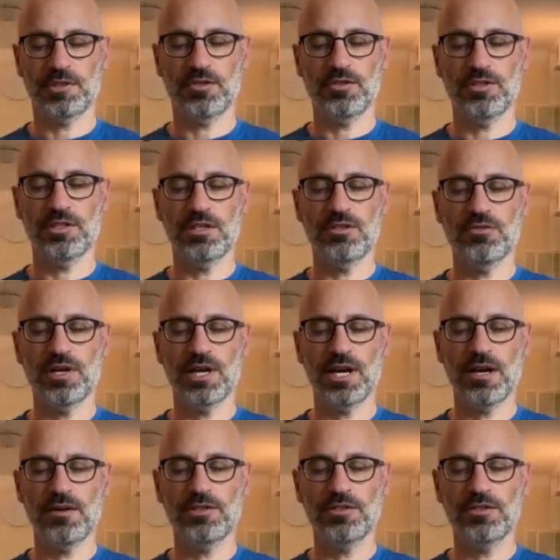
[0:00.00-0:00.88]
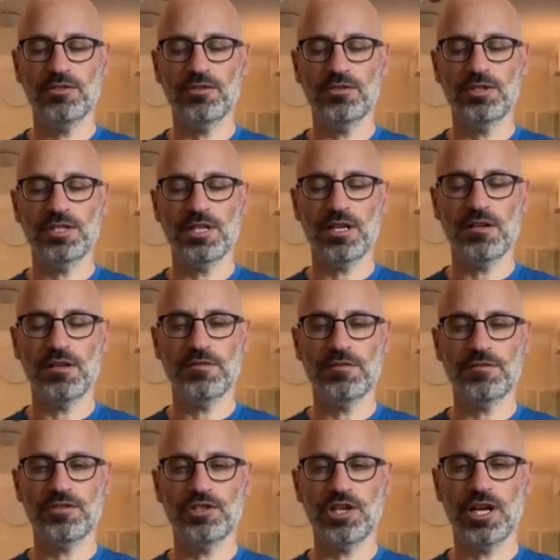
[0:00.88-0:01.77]
Continue counting to
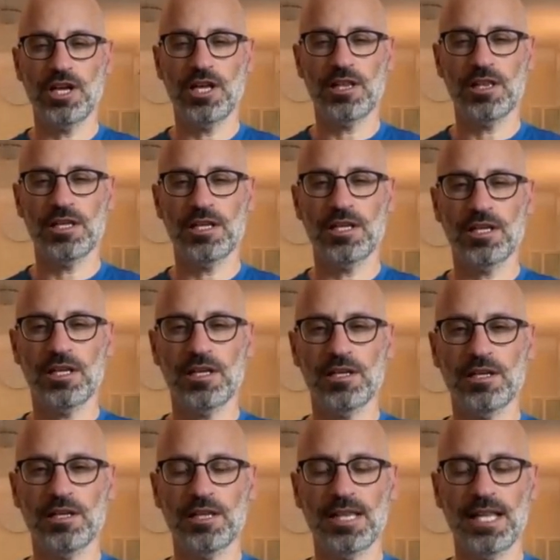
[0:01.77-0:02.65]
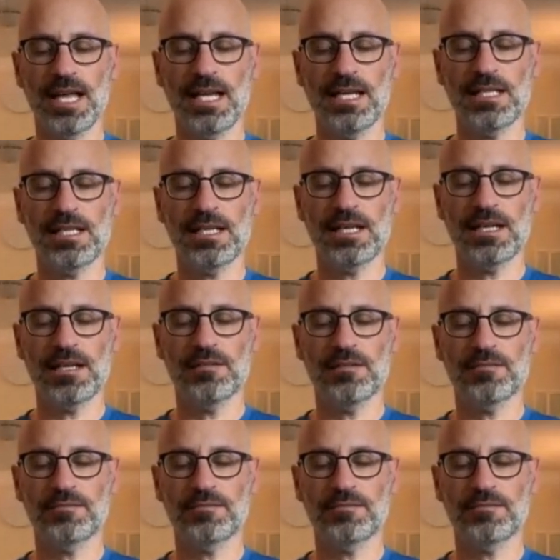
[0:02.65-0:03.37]
yourself gently, lightly.